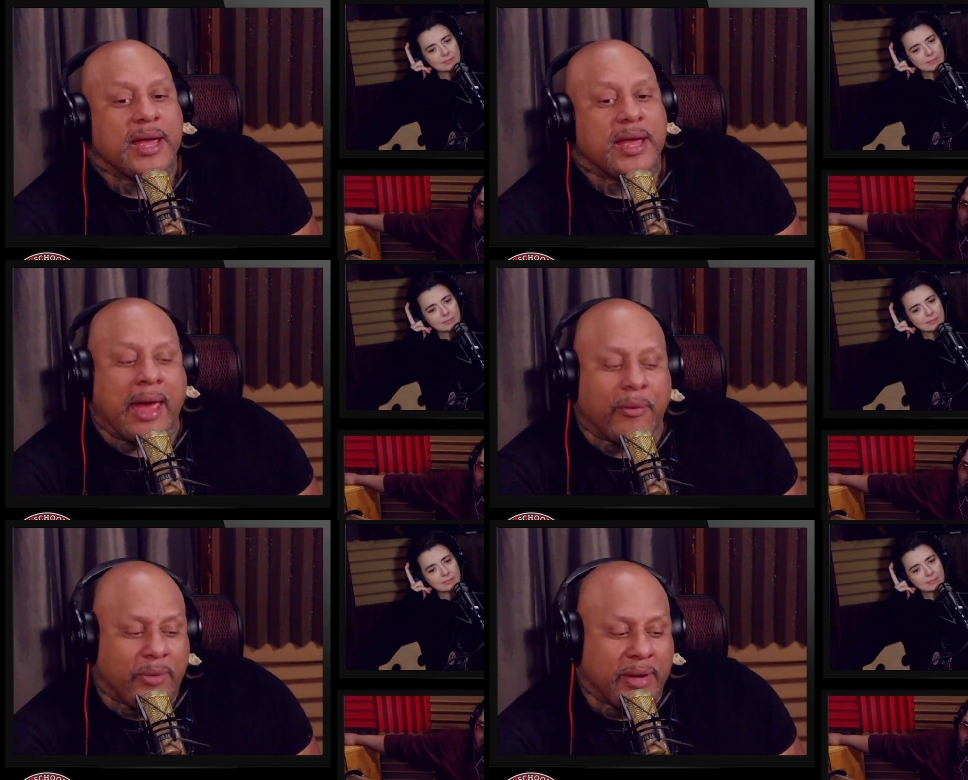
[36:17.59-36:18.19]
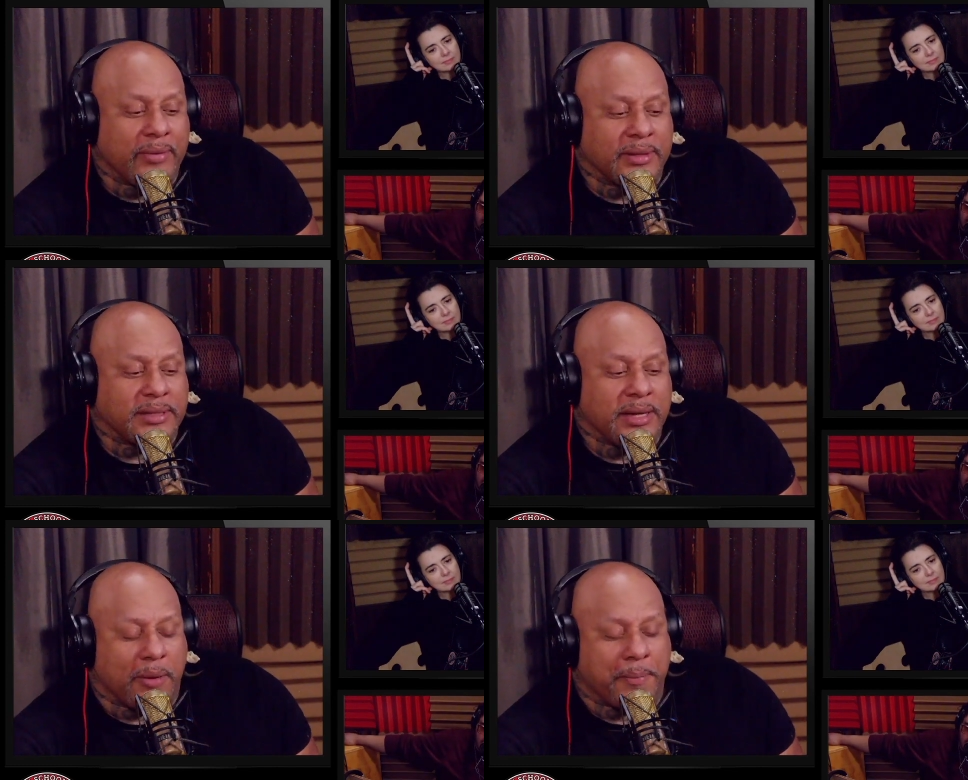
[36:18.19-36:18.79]
Speaker 1: And we was,
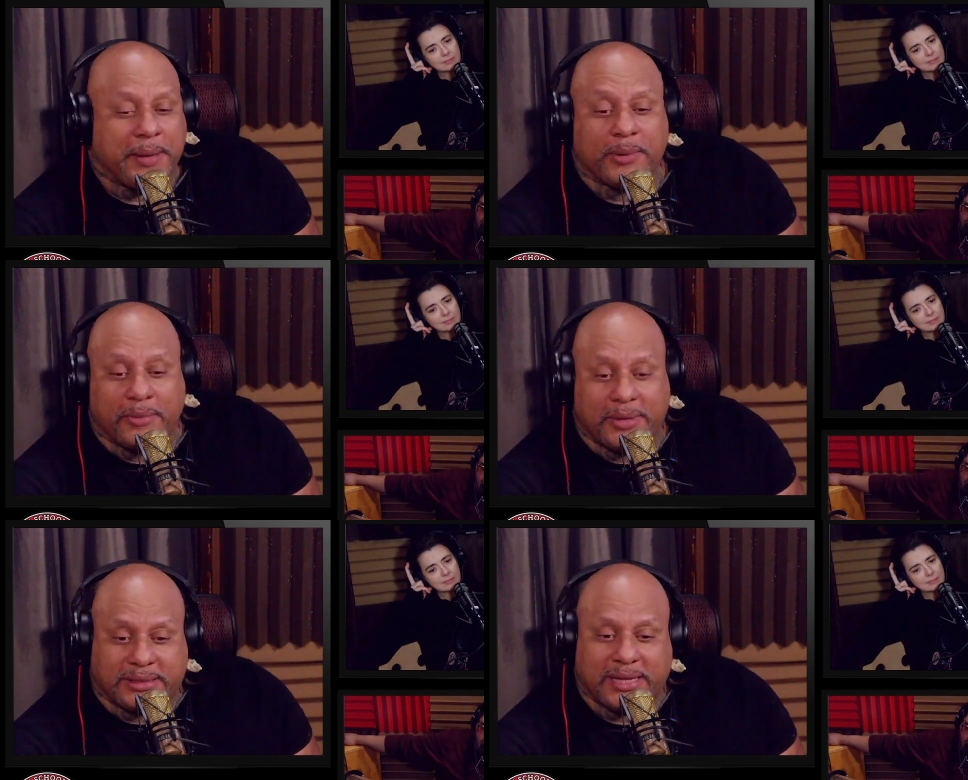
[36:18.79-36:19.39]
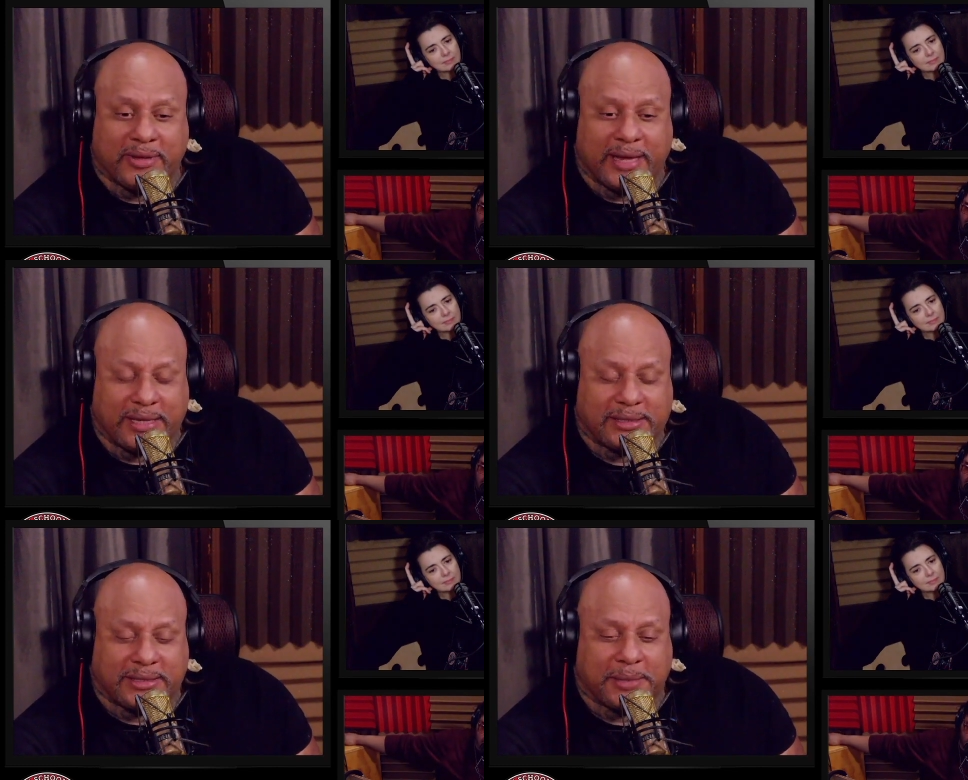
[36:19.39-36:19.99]
you know, people always say
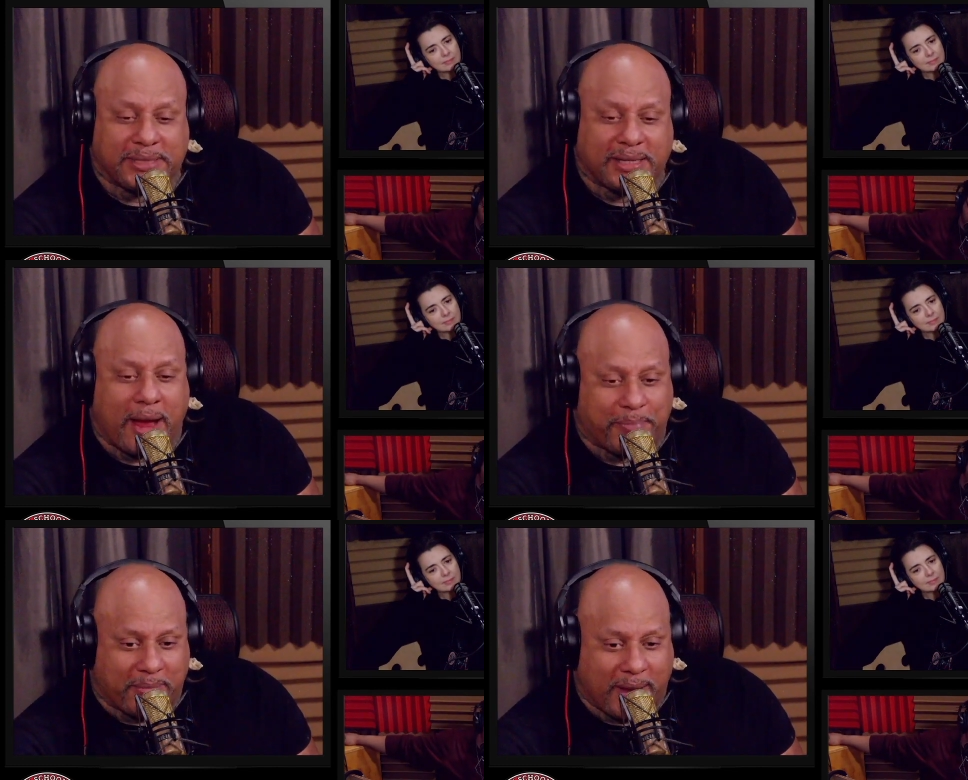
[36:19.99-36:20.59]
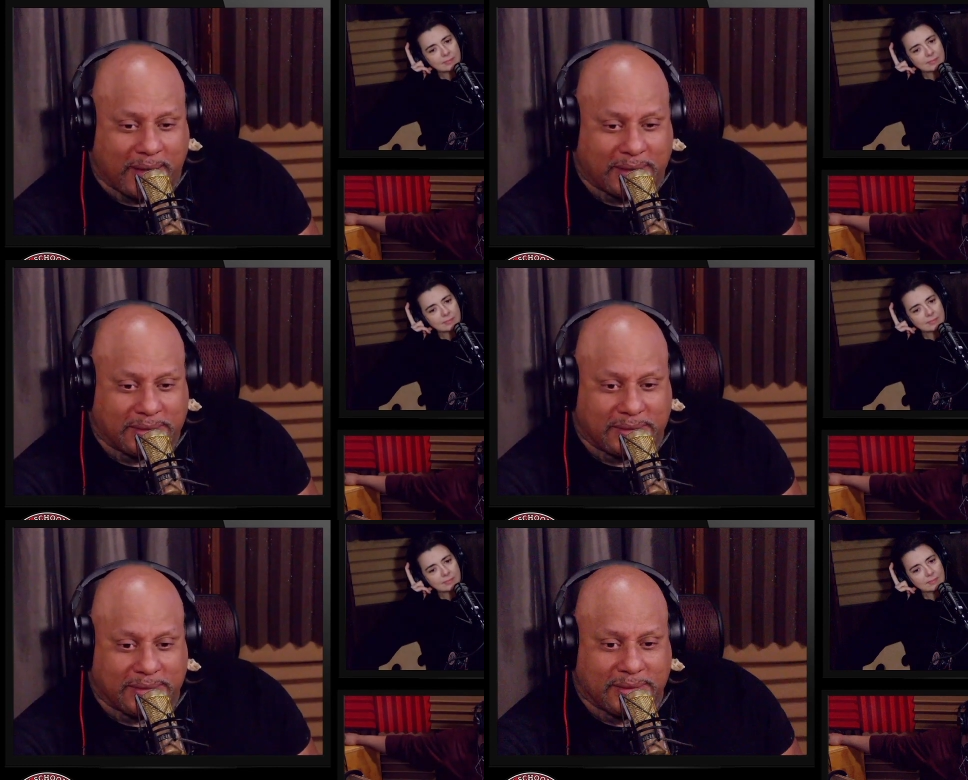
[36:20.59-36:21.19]
relationships are
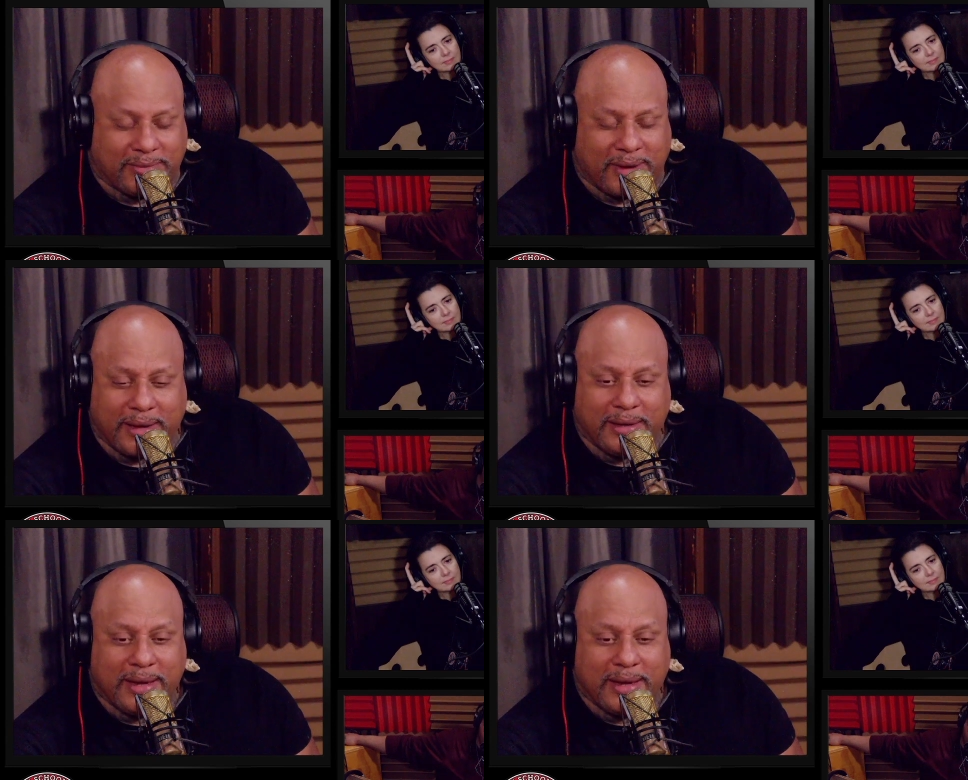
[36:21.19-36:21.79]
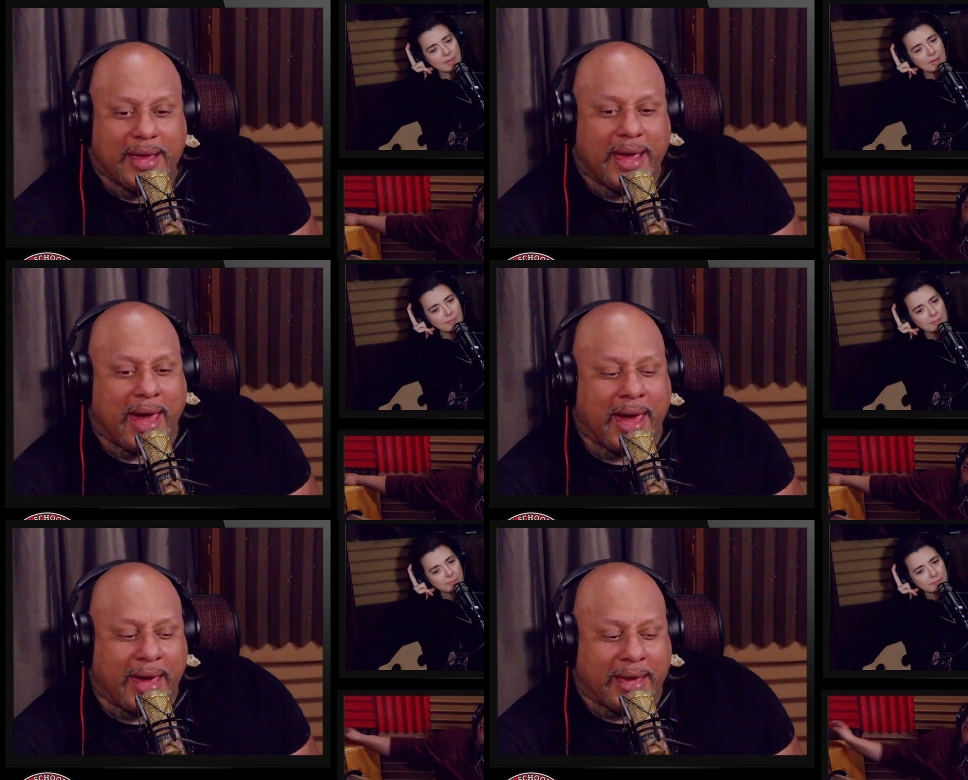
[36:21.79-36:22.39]
compromises, right? Yeah.
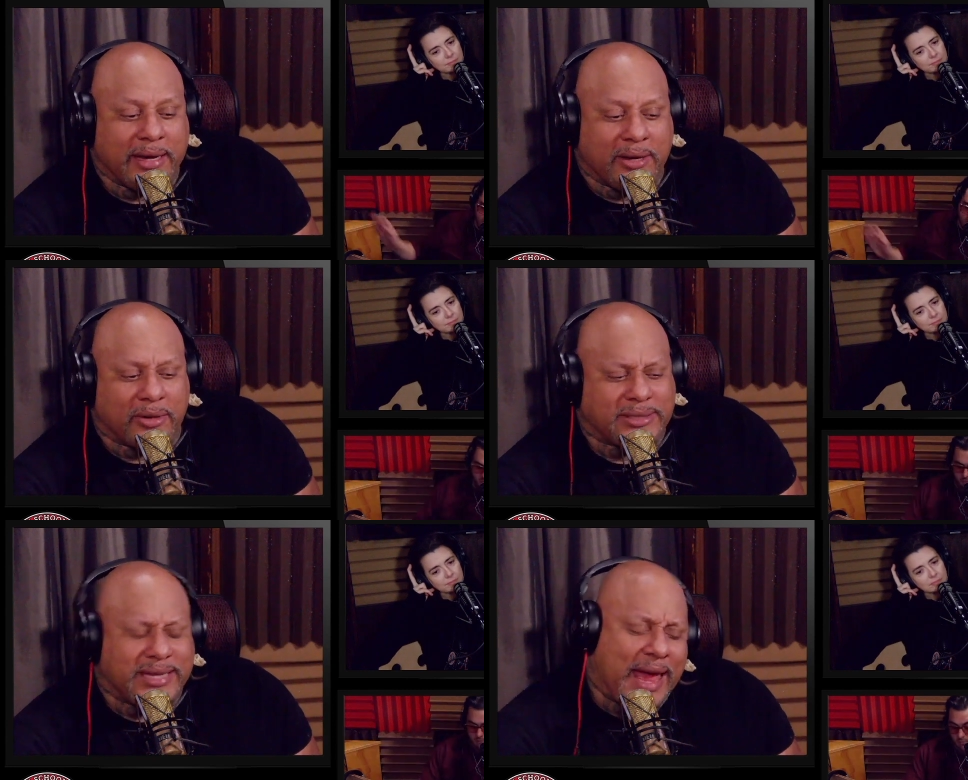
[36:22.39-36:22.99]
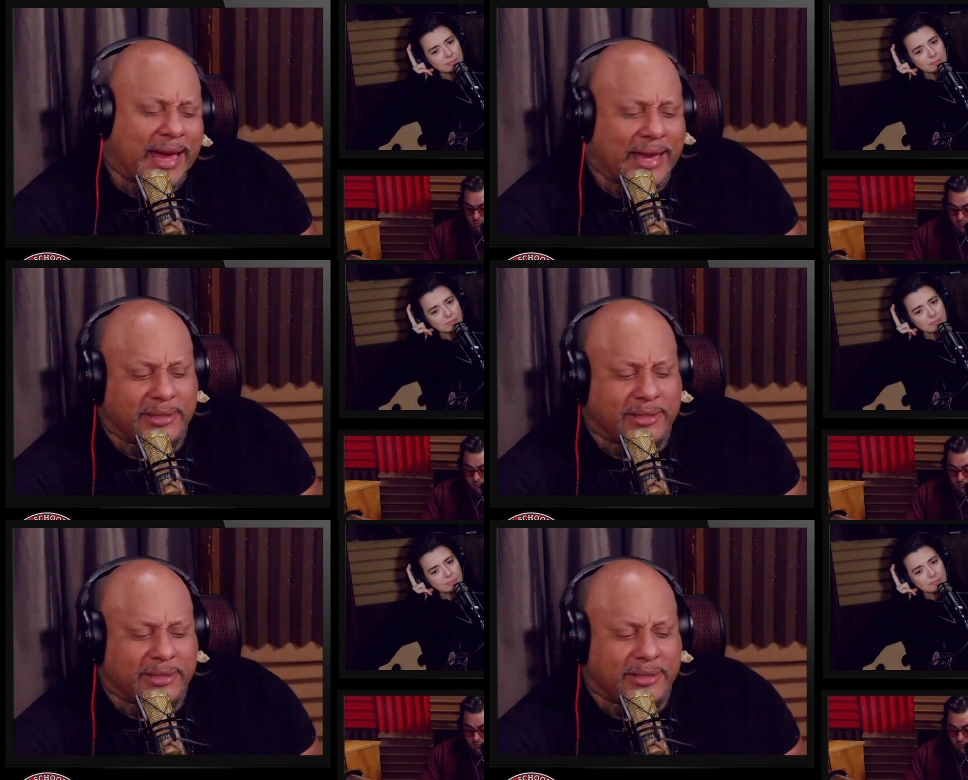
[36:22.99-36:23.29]
And he goes, "Yeah, I got to